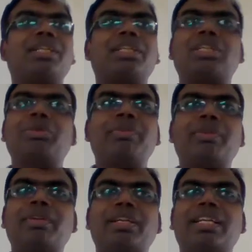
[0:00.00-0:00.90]
way
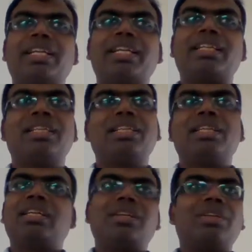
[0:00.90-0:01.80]
to aerate.
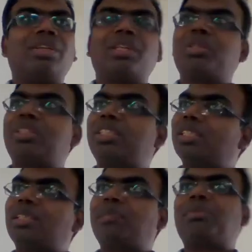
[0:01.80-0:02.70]
You can
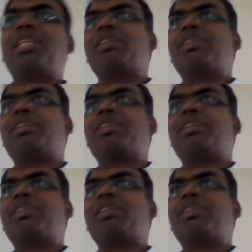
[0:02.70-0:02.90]
use